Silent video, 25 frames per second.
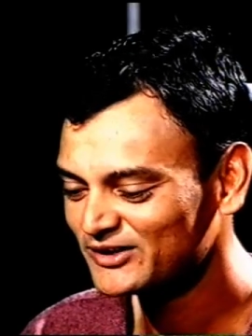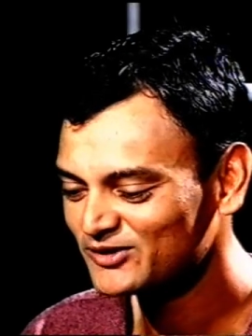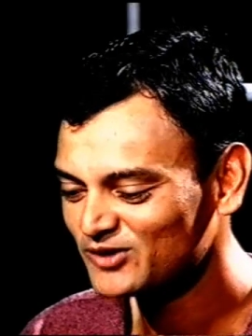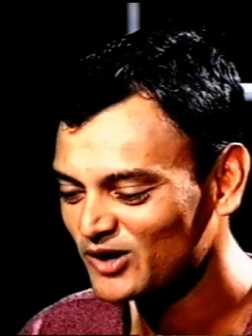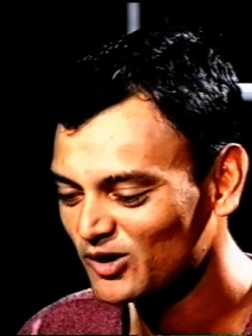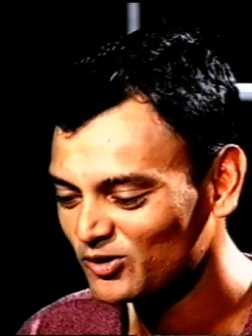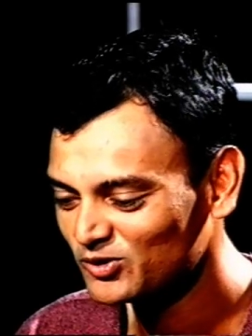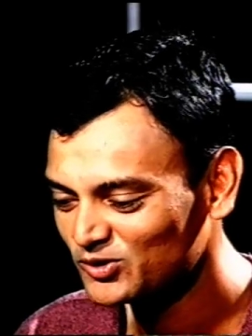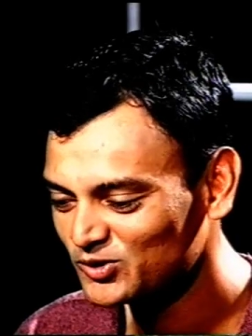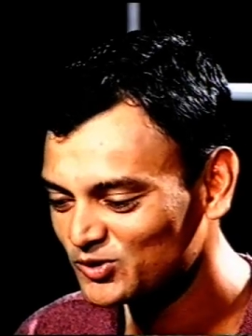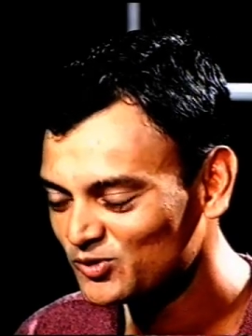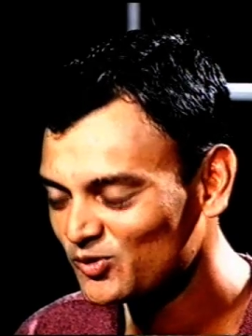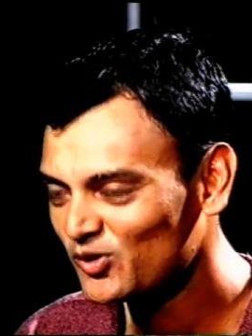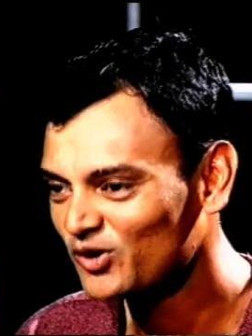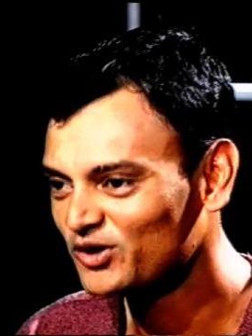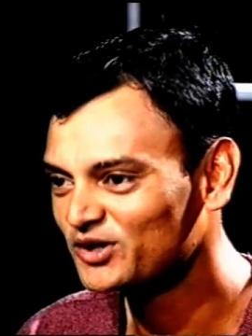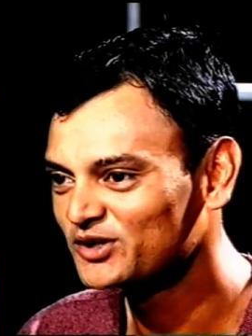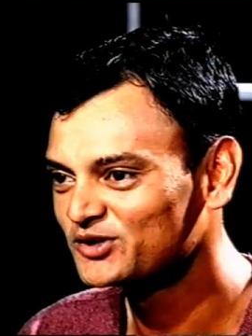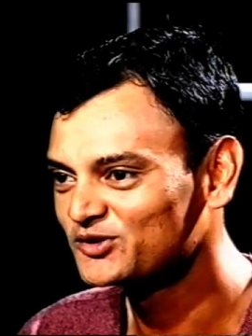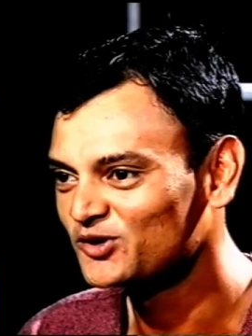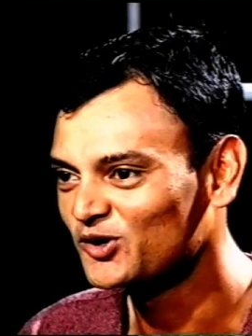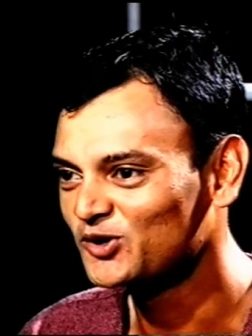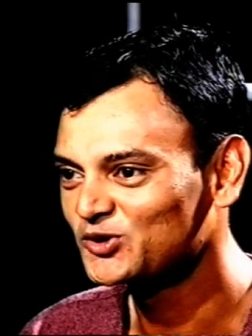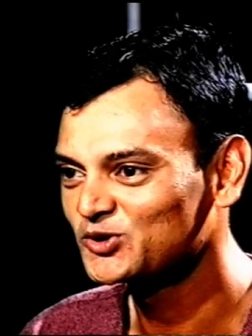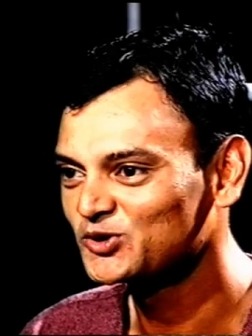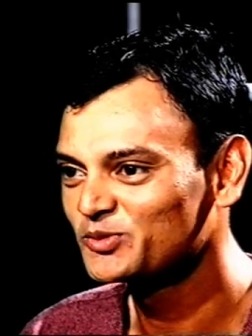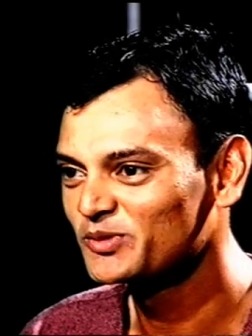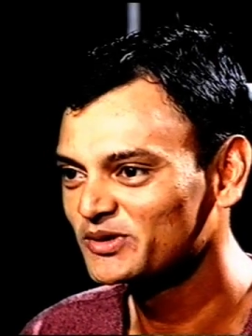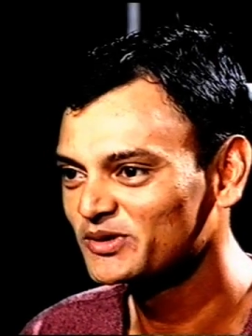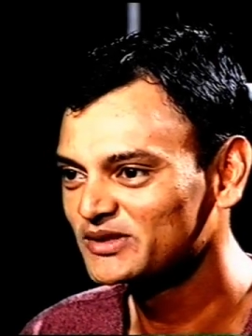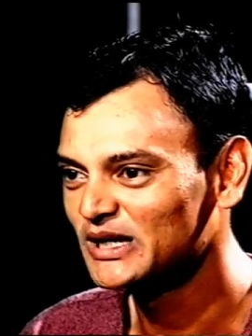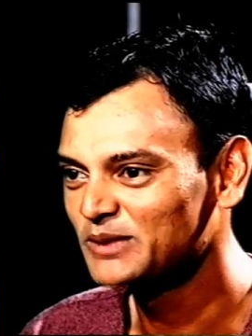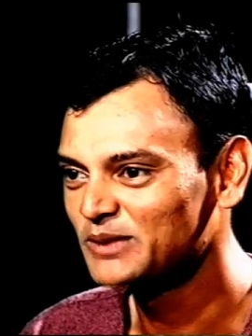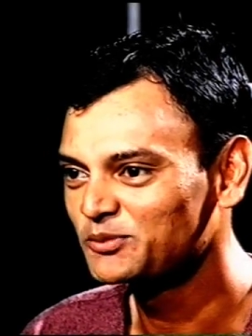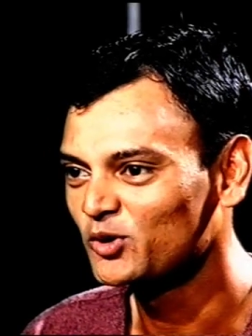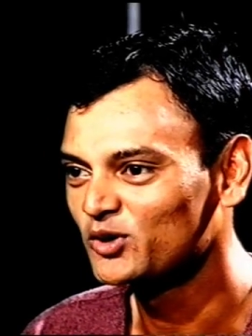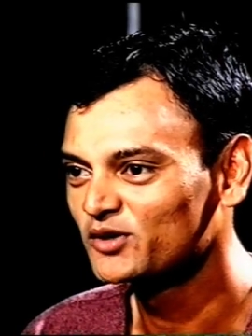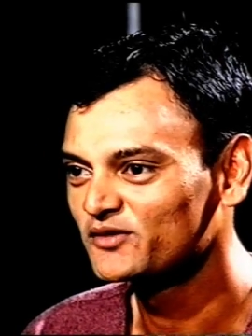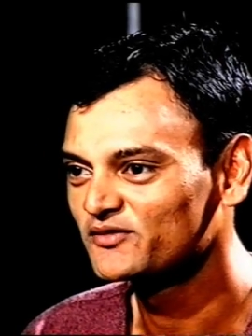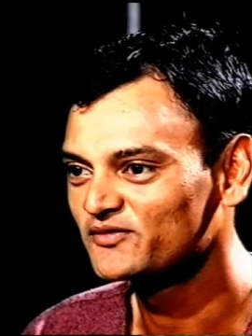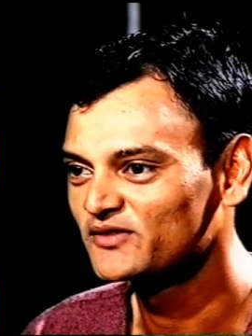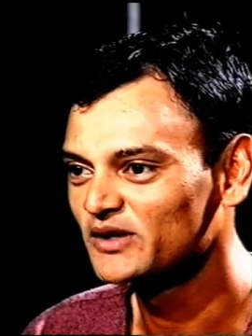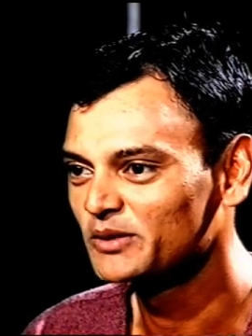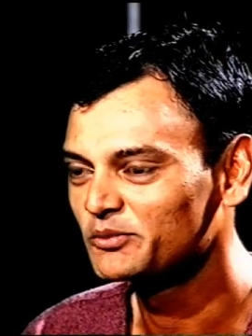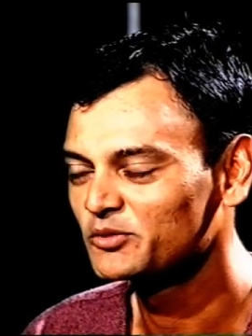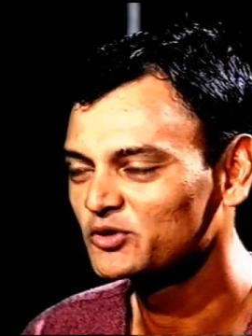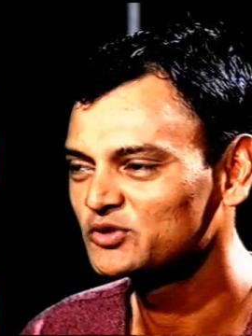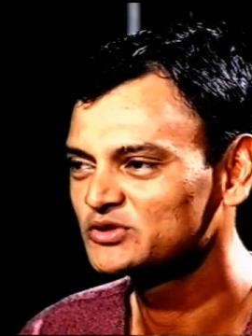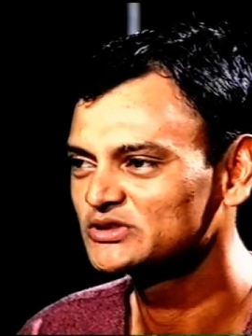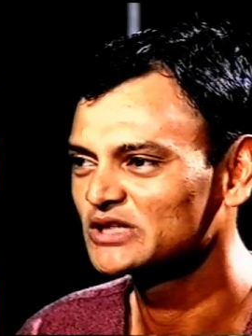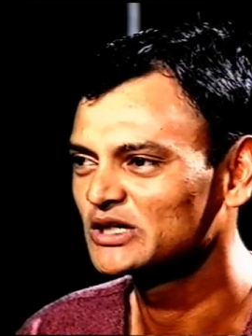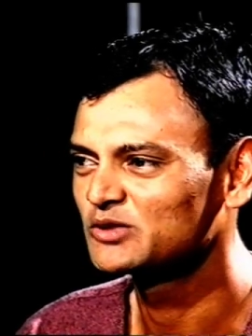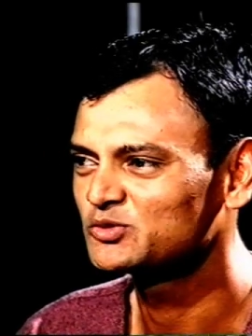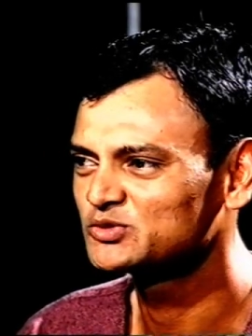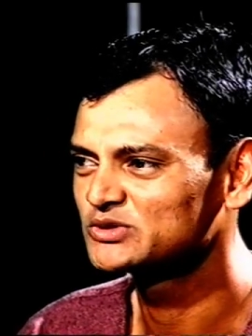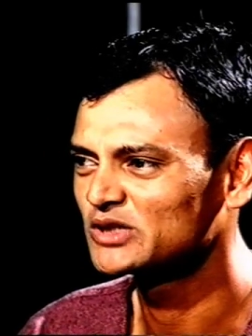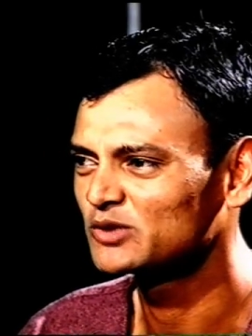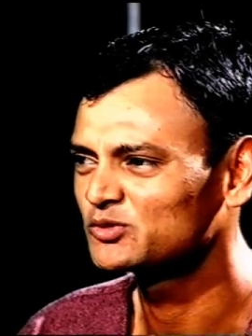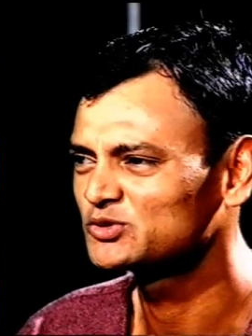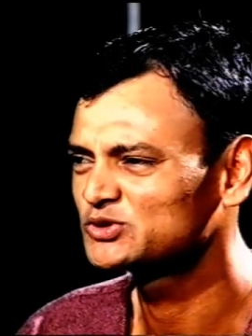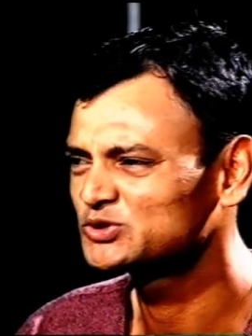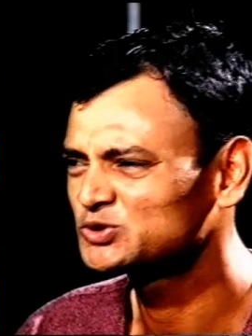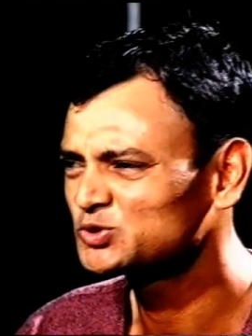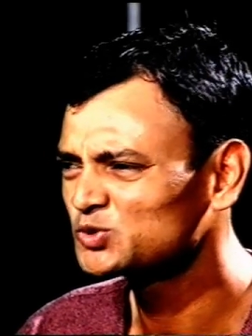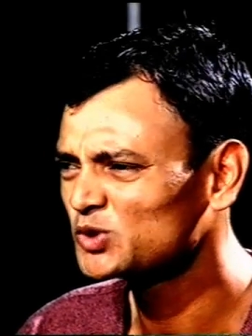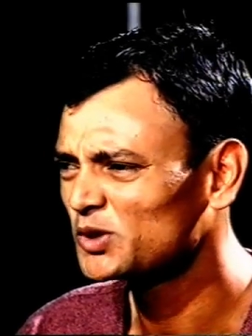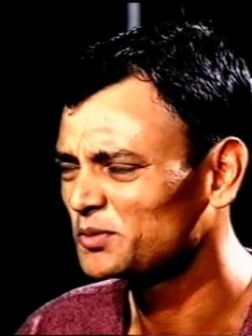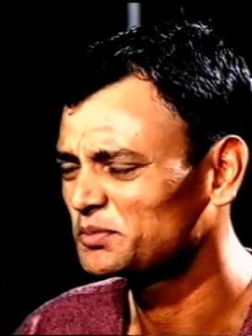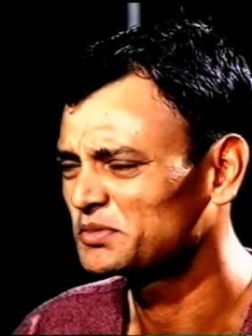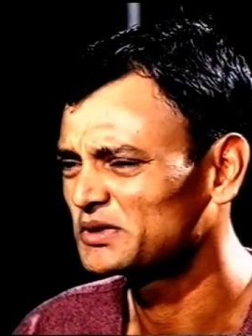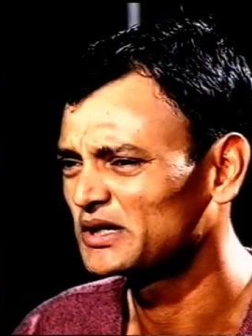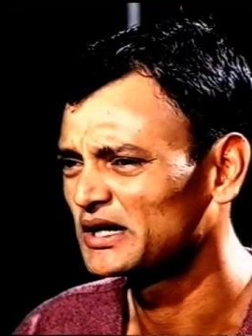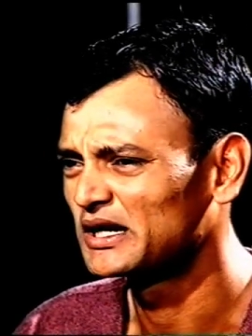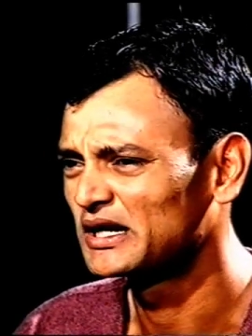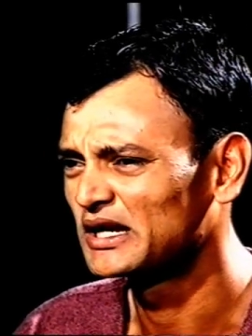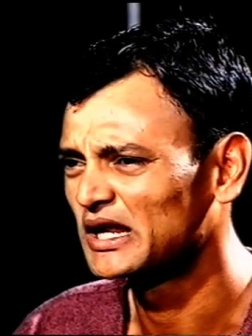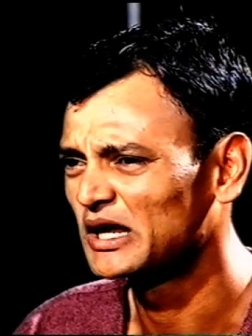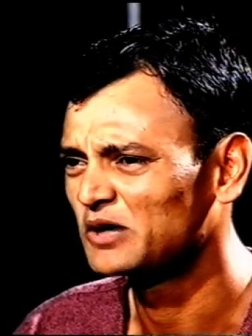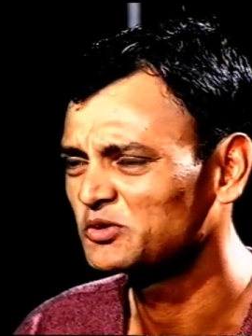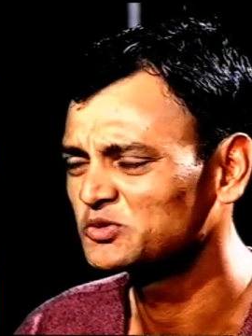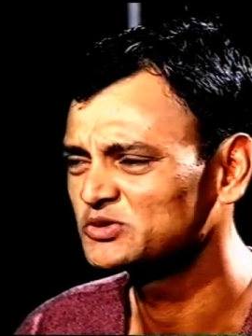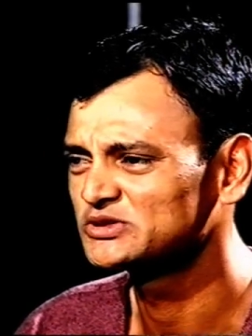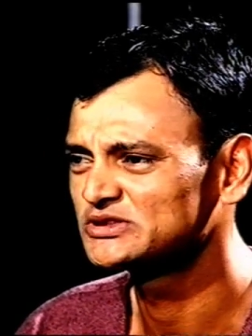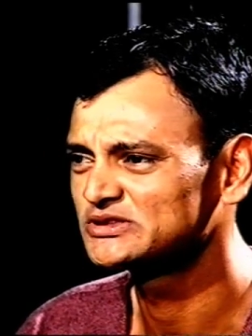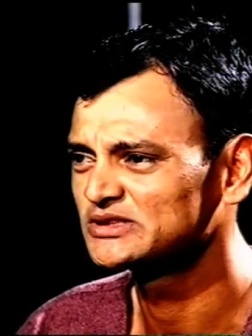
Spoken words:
didn't know how to go out and talk to him at that point of time because I was too uptight.